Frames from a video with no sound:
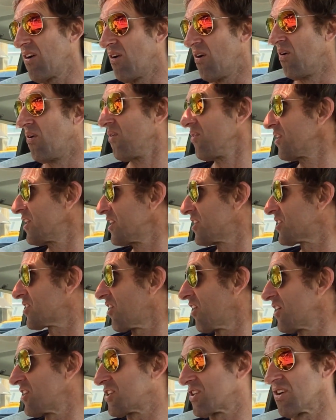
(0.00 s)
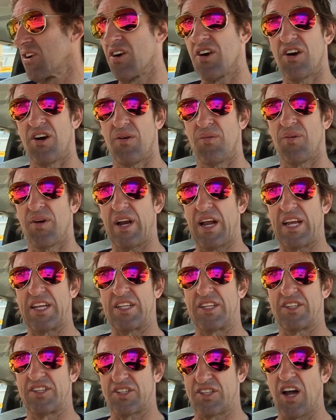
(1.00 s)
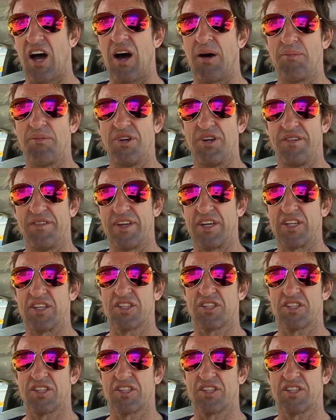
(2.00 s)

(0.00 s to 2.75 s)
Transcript: only starts to hurt when I stop moving.